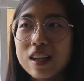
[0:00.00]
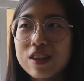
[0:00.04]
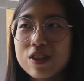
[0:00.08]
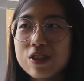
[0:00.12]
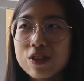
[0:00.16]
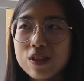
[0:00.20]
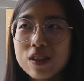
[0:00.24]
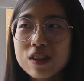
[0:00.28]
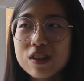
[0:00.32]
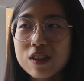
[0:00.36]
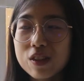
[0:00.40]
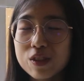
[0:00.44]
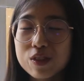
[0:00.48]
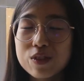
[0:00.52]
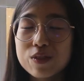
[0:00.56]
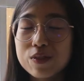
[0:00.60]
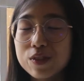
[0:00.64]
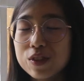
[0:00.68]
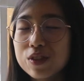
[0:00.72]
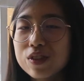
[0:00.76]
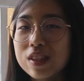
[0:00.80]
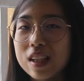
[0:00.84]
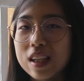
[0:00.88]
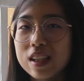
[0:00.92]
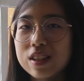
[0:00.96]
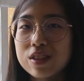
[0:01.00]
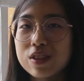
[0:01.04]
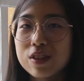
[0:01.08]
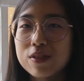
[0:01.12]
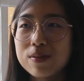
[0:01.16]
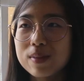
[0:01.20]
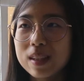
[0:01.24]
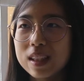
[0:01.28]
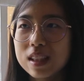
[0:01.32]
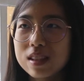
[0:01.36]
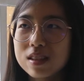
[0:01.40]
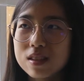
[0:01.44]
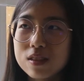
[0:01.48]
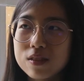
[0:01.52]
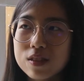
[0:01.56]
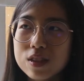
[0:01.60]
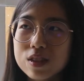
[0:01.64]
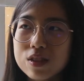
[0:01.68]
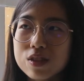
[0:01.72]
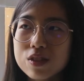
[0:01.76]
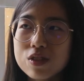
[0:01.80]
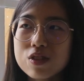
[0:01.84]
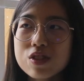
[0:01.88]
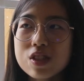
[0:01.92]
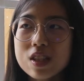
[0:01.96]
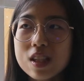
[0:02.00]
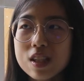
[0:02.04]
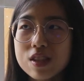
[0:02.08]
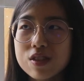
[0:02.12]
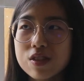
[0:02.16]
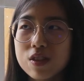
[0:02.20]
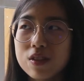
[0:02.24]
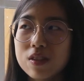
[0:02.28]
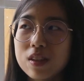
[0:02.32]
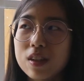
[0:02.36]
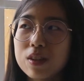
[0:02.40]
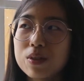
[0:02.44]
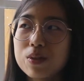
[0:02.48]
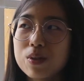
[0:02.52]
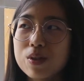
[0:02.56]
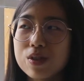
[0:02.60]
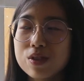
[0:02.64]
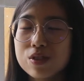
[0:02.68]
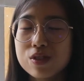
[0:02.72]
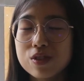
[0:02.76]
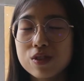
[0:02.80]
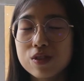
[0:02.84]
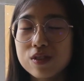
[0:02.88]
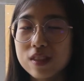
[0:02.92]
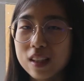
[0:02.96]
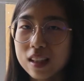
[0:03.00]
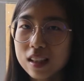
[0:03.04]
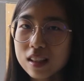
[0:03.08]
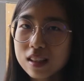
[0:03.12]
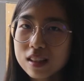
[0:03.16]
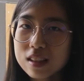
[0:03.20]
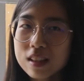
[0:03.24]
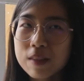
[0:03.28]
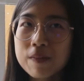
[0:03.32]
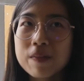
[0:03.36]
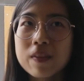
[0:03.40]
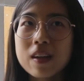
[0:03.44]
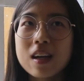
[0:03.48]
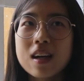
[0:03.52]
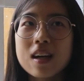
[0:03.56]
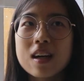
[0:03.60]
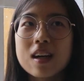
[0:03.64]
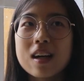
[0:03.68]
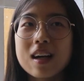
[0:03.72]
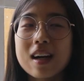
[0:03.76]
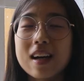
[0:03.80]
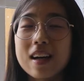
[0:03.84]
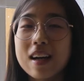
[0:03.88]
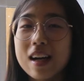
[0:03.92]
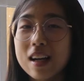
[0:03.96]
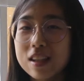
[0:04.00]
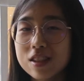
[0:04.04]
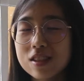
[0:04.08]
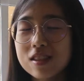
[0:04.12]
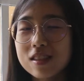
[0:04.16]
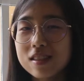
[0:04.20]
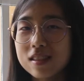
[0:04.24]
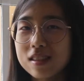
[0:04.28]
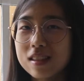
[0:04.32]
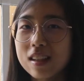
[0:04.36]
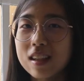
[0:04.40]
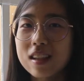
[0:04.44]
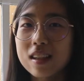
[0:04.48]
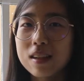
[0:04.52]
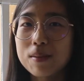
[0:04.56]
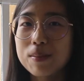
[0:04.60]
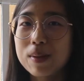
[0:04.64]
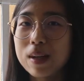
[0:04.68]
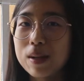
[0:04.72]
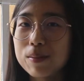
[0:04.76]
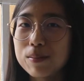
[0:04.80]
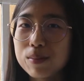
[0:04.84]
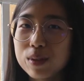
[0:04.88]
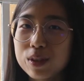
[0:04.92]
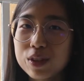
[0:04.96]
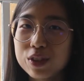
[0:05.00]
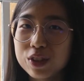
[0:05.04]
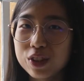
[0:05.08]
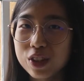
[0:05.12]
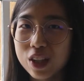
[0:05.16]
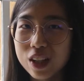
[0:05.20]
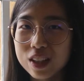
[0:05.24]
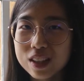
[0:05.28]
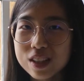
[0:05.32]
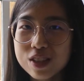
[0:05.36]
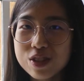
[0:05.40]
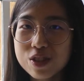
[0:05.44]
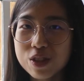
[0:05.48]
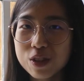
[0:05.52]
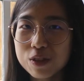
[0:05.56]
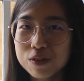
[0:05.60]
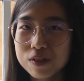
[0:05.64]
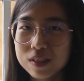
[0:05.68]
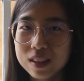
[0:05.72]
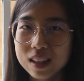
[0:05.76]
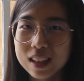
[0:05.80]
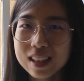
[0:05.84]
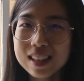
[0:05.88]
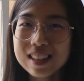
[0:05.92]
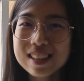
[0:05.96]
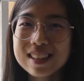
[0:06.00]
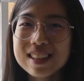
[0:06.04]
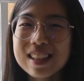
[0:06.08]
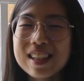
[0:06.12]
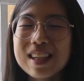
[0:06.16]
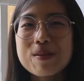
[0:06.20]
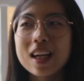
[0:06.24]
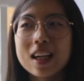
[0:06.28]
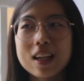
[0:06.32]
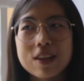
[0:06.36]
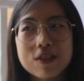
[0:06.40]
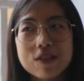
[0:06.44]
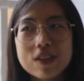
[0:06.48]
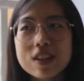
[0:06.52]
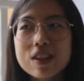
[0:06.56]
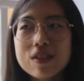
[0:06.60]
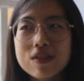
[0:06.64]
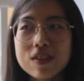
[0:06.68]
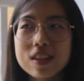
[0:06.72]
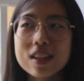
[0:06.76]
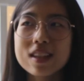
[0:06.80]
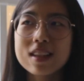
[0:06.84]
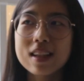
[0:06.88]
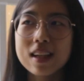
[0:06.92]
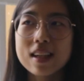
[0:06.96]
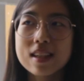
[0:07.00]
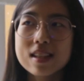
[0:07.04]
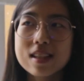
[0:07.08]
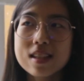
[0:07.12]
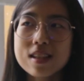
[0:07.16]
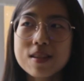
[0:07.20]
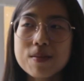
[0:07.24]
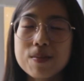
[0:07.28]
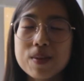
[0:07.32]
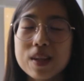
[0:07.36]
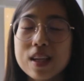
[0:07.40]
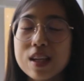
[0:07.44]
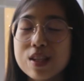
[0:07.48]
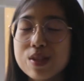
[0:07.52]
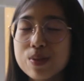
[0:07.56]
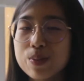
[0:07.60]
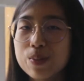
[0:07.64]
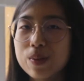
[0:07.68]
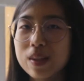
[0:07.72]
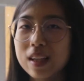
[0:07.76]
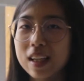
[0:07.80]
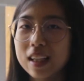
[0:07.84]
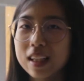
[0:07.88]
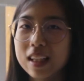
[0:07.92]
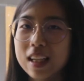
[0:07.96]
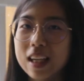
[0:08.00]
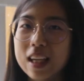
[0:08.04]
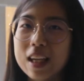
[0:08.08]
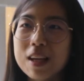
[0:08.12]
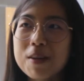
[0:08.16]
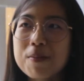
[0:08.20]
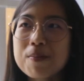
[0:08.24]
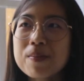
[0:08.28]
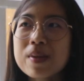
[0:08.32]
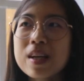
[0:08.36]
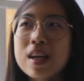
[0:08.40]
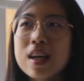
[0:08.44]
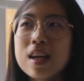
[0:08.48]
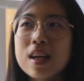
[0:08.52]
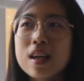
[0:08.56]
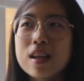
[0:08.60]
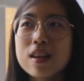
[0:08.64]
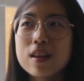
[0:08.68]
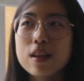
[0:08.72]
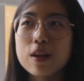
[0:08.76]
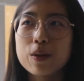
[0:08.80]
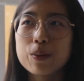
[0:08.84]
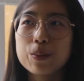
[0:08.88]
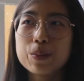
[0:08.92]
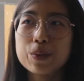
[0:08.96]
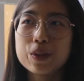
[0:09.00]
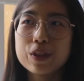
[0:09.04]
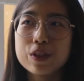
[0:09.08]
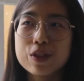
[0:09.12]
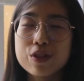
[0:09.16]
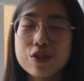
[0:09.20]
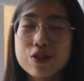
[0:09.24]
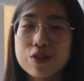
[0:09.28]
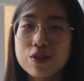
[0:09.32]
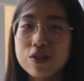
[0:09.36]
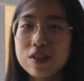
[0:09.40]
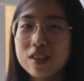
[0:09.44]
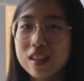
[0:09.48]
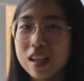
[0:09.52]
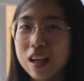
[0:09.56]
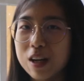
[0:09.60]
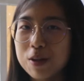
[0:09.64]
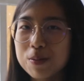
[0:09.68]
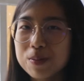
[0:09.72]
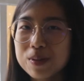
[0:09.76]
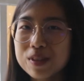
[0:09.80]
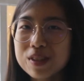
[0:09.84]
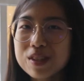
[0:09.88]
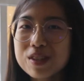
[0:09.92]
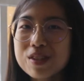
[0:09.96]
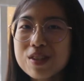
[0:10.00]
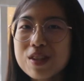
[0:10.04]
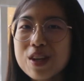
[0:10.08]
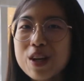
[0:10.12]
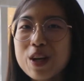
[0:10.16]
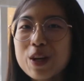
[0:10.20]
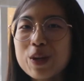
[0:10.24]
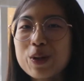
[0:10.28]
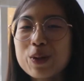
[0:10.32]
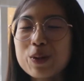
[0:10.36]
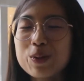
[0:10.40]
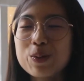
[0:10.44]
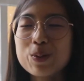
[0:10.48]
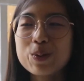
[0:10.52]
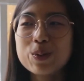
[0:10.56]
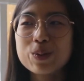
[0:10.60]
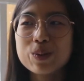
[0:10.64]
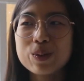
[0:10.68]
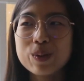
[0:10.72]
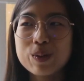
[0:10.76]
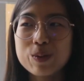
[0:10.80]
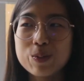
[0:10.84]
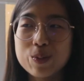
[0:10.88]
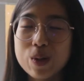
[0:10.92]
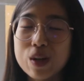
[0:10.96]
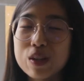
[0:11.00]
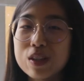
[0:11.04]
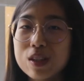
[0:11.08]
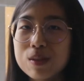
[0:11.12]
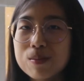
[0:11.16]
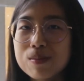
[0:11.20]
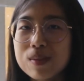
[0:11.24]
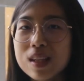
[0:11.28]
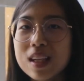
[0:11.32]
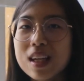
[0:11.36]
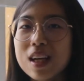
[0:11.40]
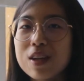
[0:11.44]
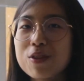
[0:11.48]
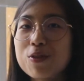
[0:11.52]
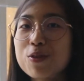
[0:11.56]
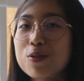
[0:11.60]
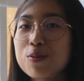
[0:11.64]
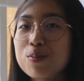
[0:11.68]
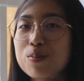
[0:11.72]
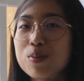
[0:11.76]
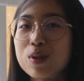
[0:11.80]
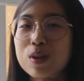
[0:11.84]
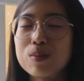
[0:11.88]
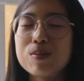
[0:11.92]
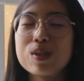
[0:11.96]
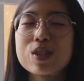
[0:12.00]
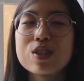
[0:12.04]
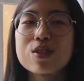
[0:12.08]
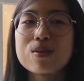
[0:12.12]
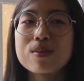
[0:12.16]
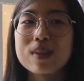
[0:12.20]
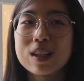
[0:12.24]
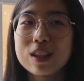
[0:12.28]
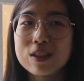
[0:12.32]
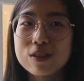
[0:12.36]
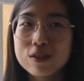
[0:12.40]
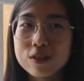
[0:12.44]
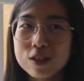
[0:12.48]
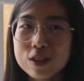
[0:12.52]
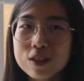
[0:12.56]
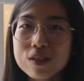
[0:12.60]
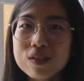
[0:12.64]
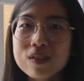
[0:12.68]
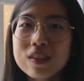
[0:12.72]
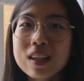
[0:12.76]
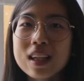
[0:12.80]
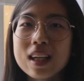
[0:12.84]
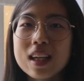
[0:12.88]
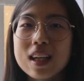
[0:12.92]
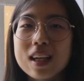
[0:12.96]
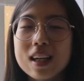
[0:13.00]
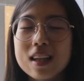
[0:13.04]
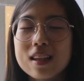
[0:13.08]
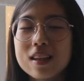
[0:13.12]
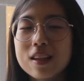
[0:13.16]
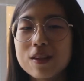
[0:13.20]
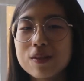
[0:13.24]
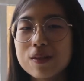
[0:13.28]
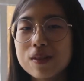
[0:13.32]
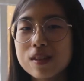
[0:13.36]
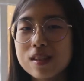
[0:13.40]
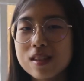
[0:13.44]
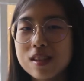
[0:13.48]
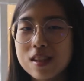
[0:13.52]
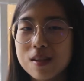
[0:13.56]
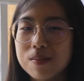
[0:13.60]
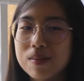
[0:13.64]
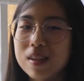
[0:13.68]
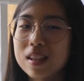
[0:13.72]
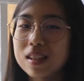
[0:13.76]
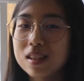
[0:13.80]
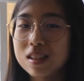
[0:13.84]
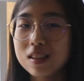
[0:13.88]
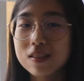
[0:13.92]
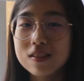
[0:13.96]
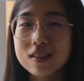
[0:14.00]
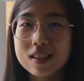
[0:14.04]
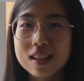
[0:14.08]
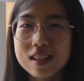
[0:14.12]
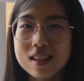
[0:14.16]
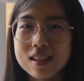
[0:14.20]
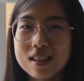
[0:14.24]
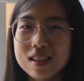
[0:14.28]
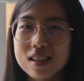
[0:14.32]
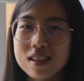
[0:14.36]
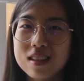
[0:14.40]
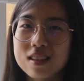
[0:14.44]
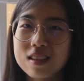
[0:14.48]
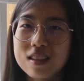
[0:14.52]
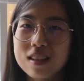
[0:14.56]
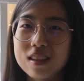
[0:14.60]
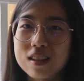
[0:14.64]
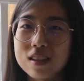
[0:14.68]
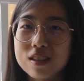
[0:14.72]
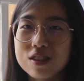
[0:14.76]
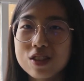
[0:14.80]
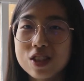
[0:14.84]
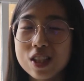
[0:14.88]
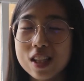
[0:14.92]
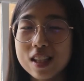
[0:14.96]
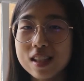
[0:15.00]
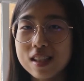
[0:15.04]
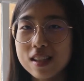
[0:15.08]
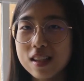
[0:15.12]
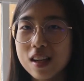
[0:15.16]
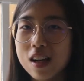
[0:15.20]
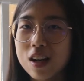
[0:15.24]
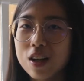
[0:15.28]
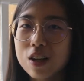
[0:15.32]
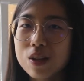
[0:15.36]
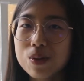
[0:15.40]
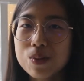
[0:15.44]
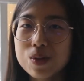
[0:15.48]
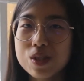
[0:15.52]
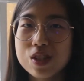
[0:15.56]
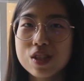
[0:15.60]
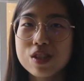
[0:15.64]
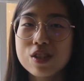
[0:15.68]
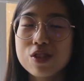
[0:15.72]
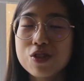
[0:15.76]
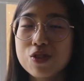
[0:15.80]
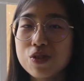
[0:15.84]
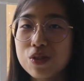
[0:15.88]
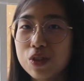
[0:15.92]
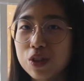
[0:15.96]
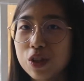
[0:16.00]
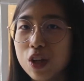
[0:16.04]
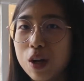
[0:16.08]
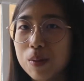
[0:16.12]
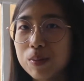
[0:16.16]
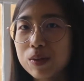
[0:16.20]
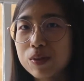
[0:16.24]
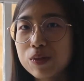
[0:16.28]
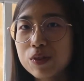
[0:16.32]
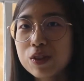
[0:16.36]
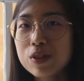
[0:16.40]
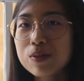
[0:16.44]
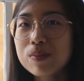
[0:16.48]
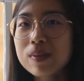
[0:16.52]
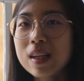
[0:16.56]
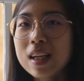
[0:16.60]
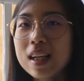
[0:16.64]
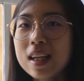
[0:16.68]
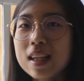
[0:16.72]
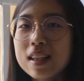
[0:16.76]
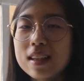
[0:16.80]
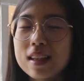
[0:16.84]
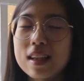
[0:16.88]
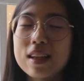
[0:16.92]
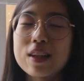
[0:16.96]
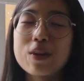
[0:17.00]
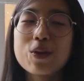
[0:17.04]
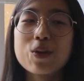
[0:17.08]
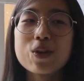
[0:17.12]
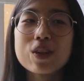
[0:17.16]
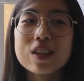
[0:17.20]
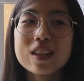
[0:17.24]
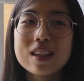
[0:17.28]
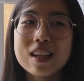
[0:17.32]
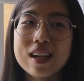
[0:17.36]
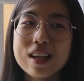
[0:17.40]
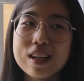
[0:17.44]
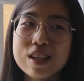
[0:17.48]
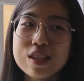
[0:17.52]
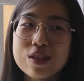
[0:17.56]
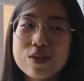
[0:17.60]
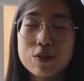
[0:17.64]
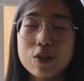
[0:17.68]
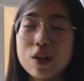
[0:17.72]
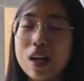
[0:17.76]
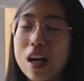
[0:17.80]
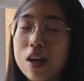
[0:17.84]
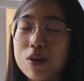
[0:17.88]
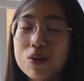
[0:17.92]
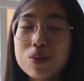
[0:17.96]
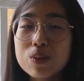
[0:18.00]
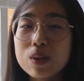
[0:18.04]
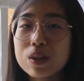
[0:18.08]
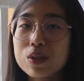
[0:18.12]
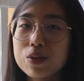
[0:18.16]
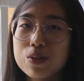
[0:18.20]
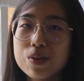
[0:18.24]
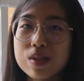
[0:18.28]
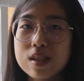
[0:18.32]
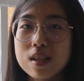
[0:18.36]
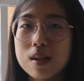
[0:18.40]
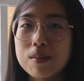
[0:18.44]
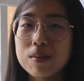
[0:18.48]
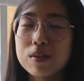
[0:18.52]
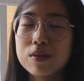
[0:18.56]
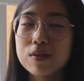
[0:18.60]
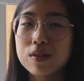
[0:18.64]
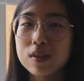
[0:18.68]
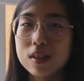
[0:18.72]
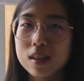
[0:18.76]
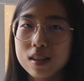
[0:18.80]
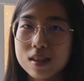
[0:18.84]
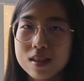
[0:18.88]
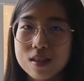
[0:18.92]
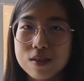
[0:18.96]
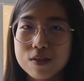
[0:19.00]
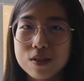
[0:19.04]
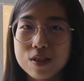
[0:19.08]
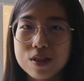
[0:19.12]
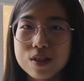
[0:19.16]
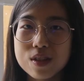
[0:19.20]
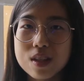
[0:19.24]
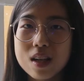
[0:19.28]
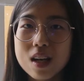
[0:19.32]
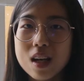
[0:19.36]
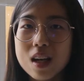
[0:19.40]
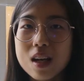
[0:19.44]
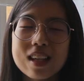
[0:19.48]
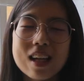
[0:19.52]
During those few days of my interviews, usually it's only across 2 days, I actually stayed at Pembroke College overnight, and I really, really liked it because when I came, there were student helpers who welcomed me and who brought me to my room, and there were some activities in the JCR, which is the Junior Common Room, that they organized for everyone who was coming for the interviews.